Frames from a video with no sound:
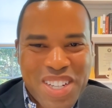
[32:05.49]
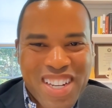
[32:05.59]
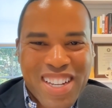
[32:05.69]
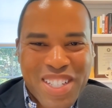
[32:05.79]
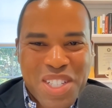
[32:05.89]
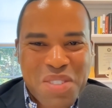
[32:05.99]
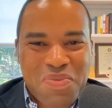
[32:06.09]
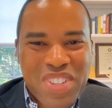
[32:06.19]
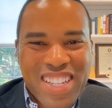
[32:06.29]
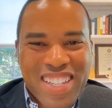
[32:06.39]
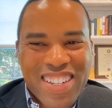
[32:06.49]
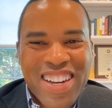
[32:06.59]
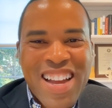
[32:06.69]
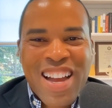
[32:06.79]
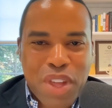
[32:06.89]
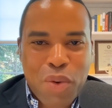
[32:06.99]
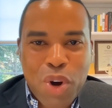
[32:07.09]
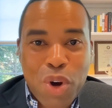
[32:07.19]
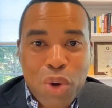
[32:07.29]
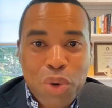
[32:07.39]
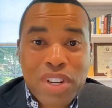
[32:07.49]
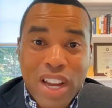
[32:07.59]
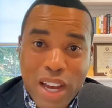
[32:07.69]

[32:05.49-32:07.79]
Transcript: Let's just be clear. They were old.